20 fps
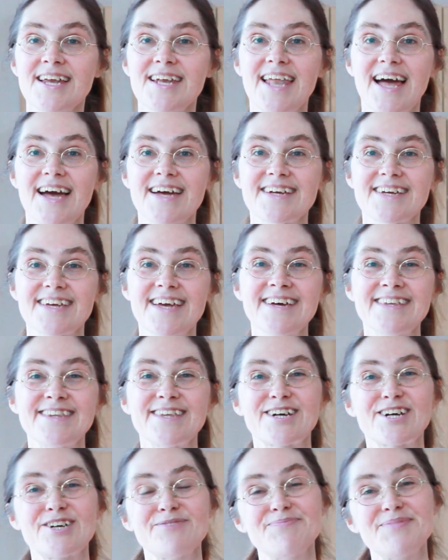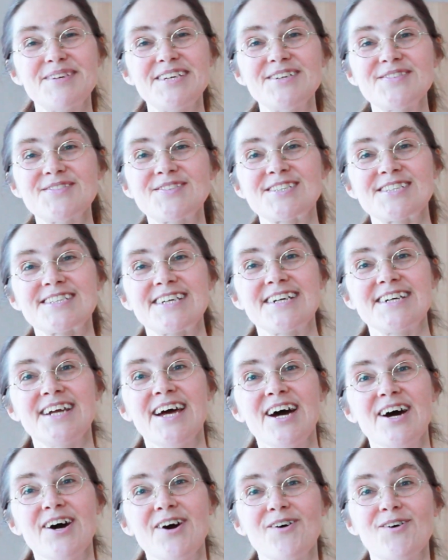like the computer
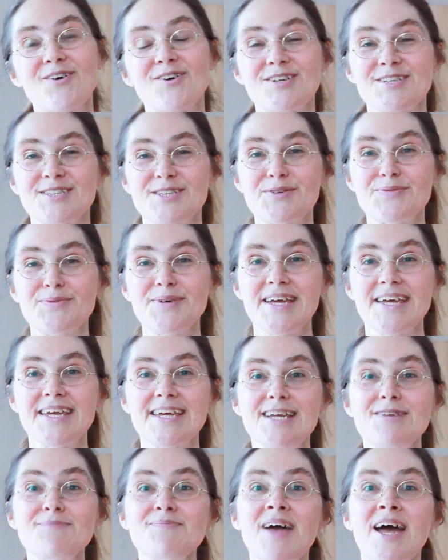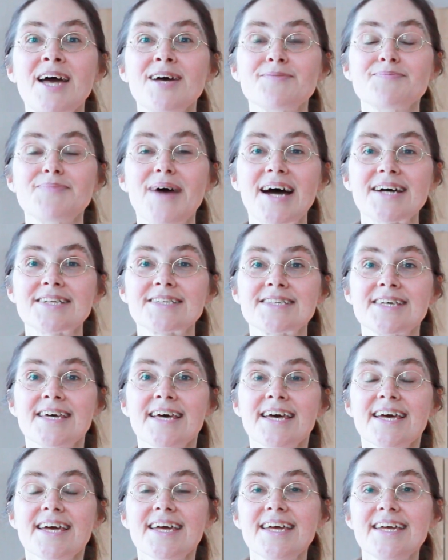or the wheel, but
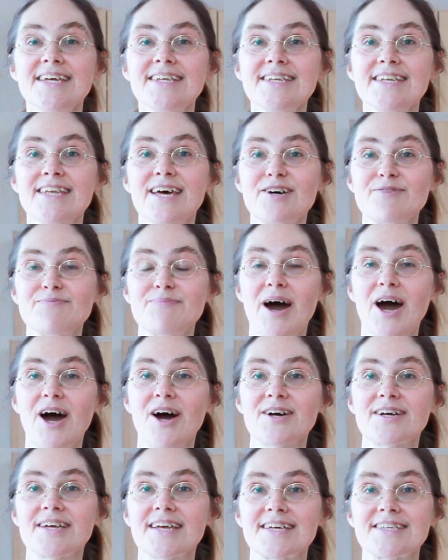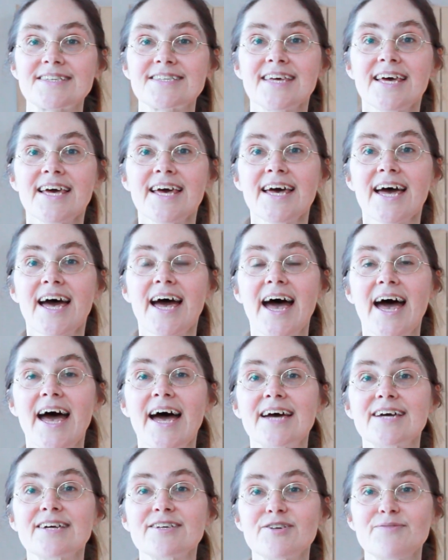in a market
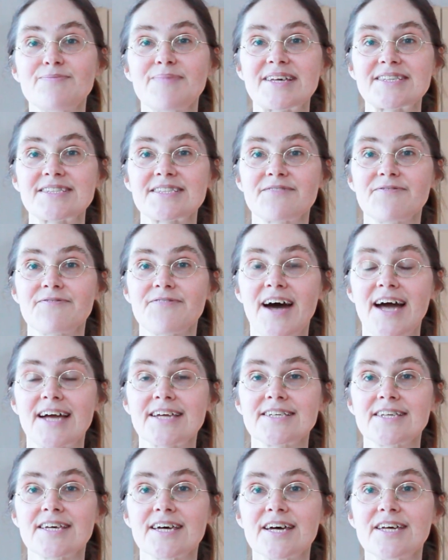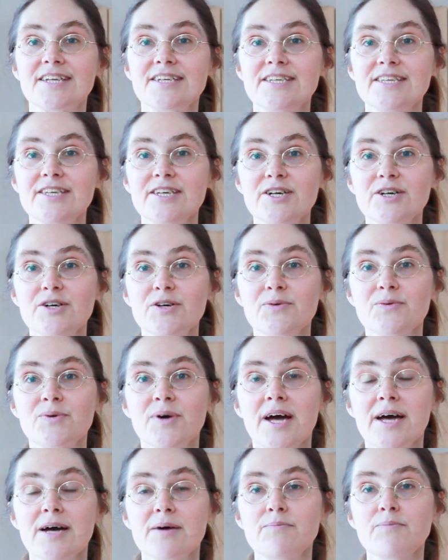you must find a new,
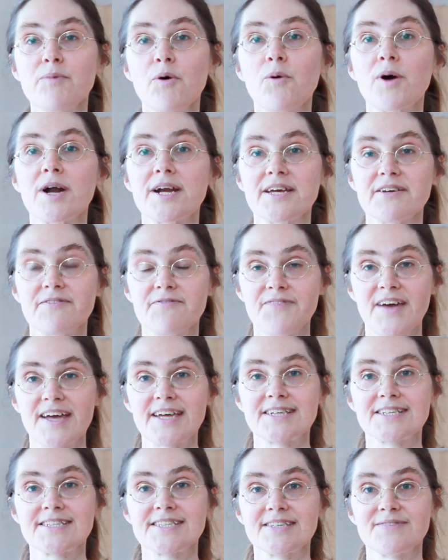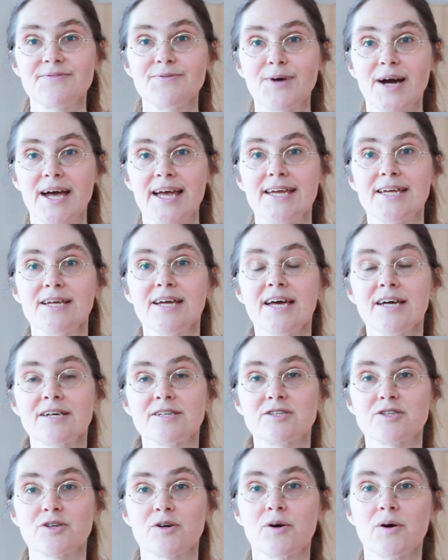more effective way
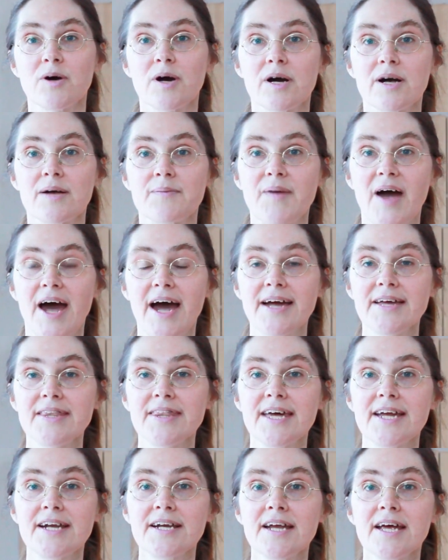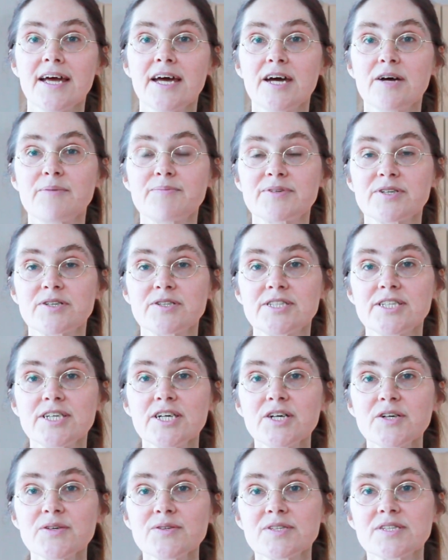to either
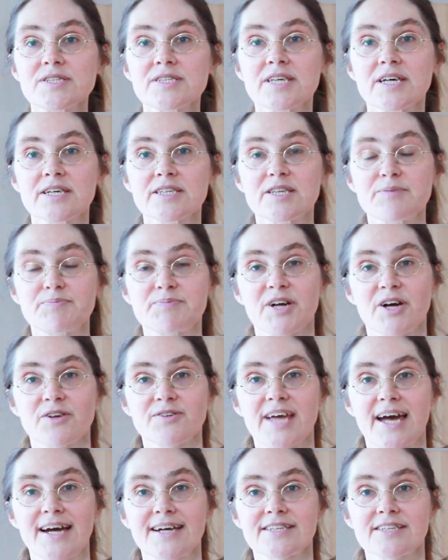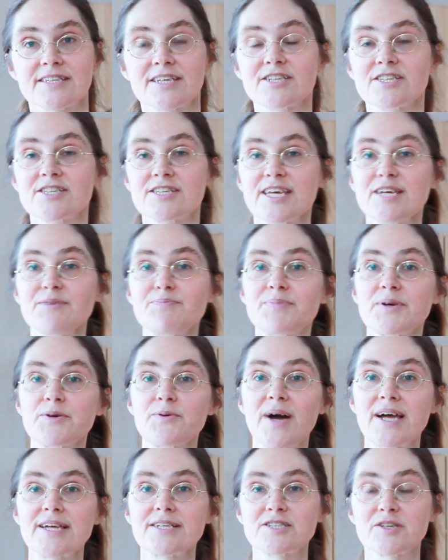produce the product, a cheaper
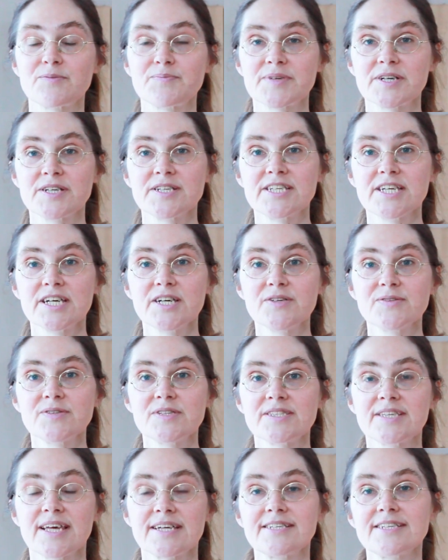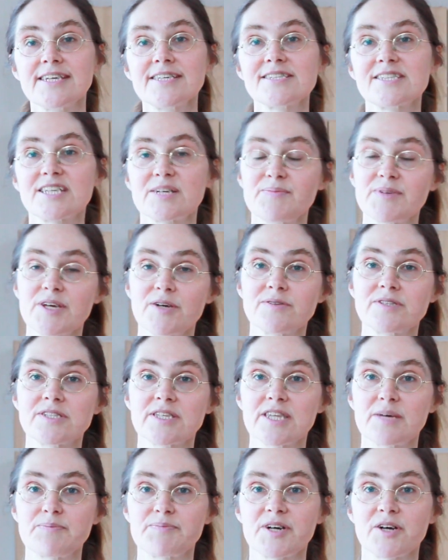way to produce and distribute
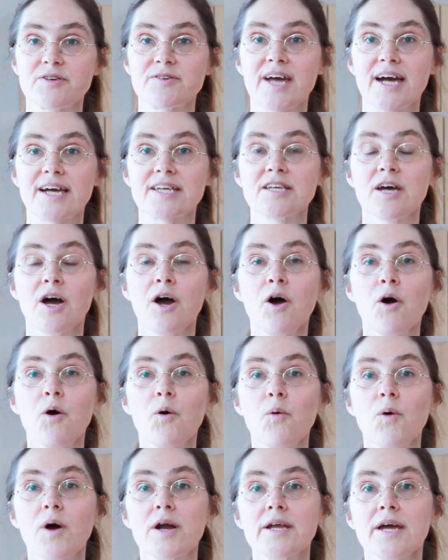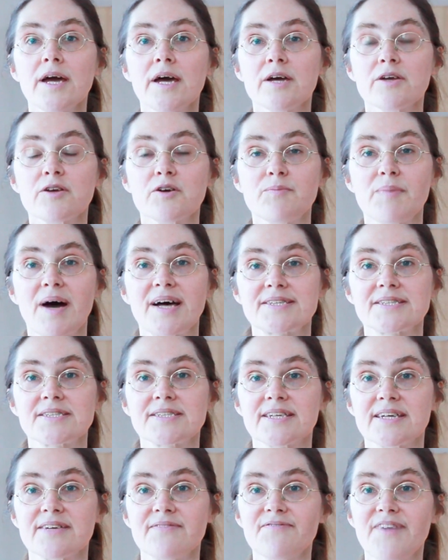the product, or you
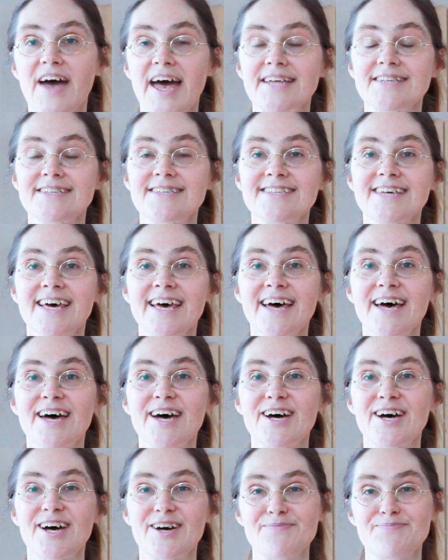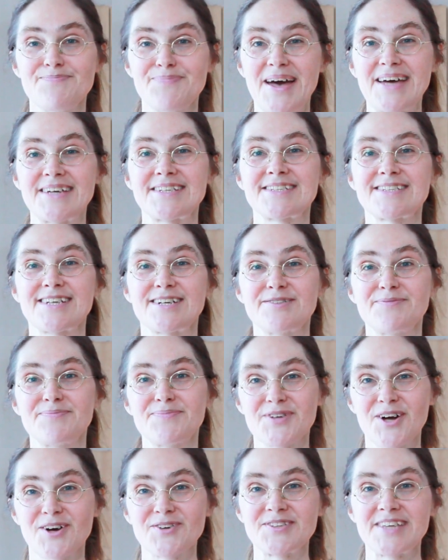must invent a better
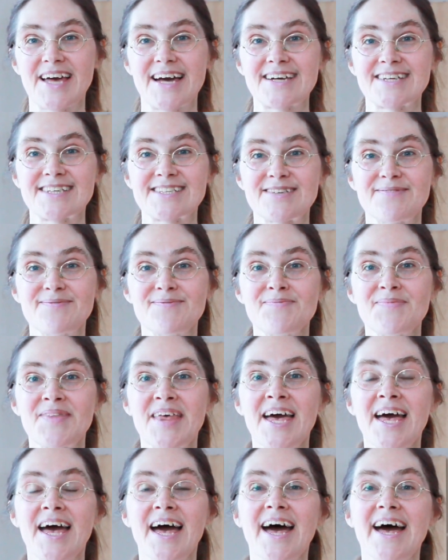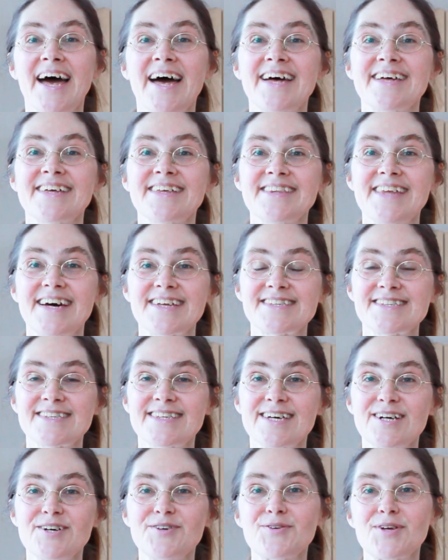product. That's
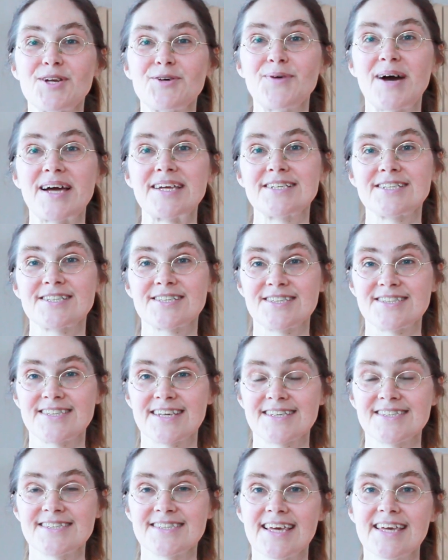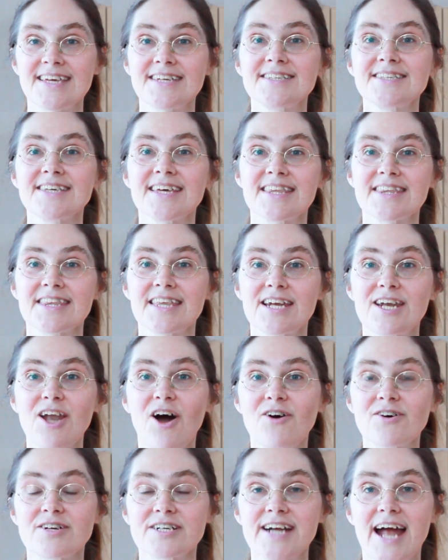the only way to succeed in the
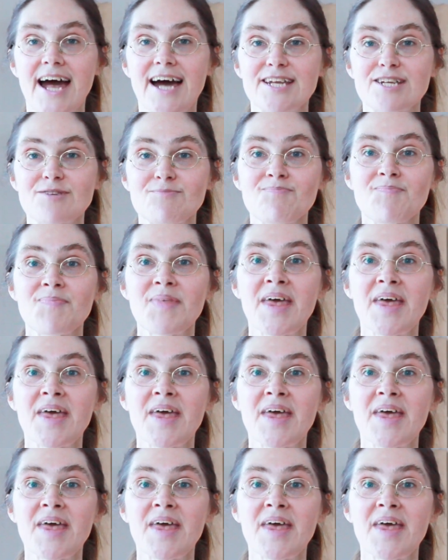long run.